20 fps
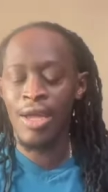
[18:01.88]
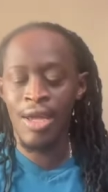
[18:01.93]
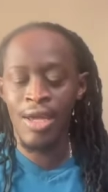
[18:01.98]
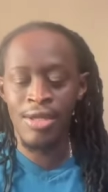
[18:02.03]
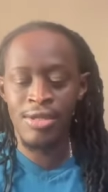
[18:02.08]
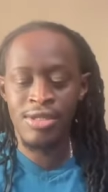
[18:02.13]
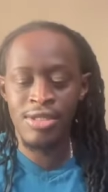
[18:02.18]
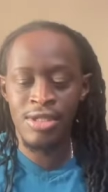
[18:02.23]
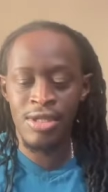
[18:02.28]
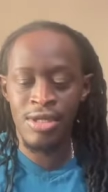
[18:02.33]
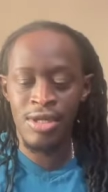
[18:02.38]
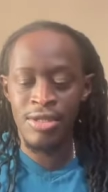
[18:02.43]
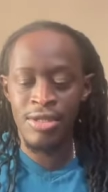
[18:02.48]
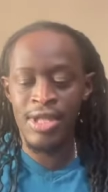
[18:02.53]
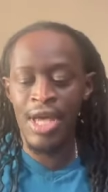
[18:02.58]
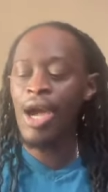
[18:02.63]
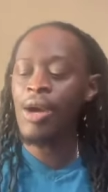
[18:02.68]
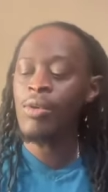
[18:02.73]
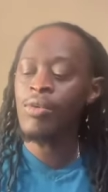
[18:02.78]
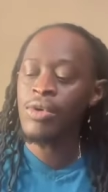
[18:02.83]
And so
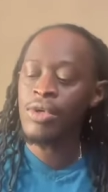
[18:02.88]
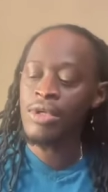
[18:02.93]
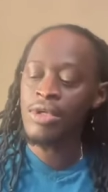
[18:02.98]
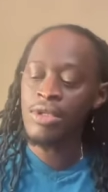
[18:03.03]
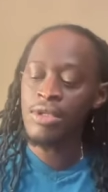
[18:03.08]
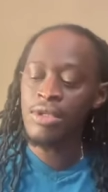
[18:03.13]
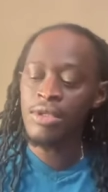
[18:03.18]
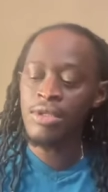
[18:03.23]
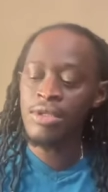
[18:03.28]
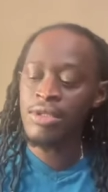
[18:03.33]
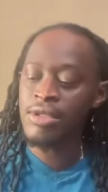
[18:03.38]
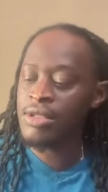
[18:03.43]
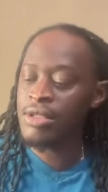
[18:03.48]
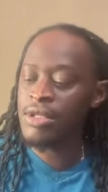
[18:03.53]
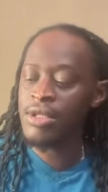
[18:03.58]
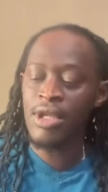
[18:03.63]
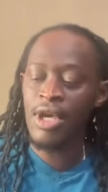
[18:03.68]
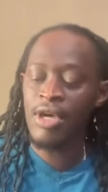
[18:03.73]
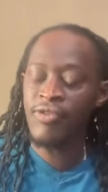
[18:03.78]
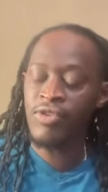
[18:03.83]
that one
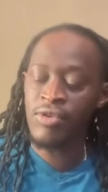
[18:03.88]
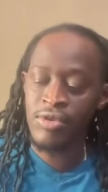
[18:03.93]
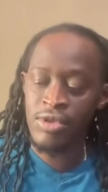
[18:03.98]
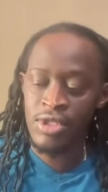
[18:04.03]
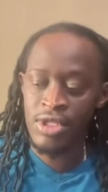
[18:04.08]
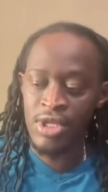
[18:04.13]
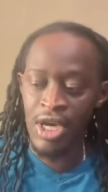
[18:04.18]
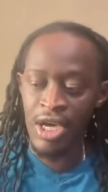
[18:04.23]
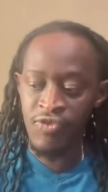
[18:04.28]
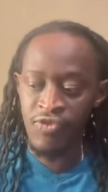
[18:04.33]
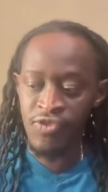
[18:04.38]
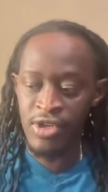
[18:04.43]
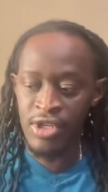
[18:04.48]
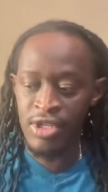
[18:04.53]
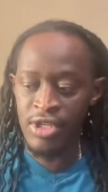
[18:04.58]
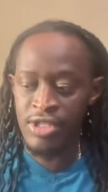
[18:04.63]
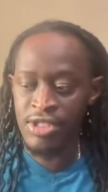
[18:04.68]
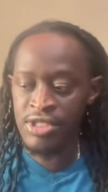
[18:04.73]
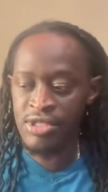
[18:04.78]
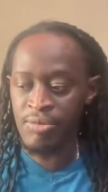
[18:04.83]
never really got finished.